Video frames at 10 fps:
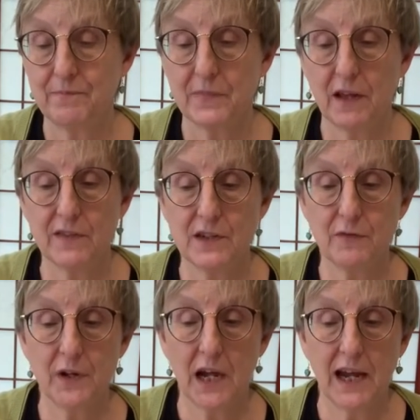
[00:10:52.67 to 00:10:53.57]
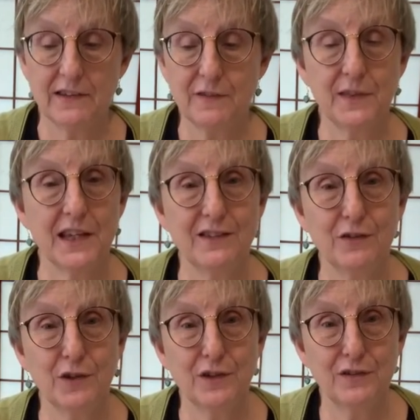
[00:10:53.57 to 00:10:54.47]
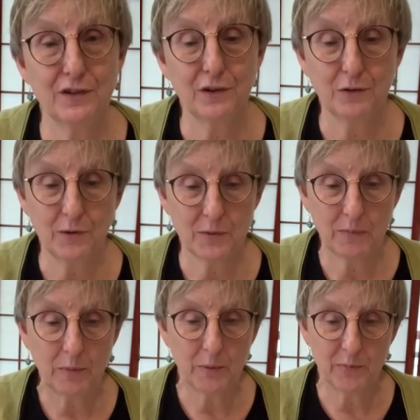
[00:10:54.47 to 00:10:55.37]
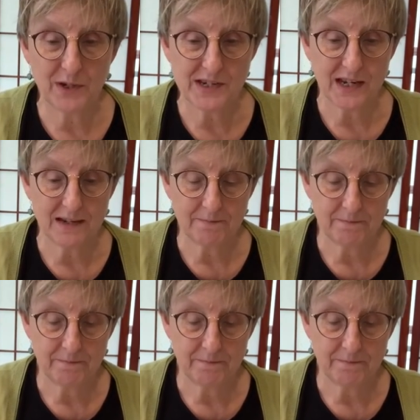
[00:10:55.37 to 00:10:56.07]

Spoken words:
of the different kinds of things you can do with bubble printing.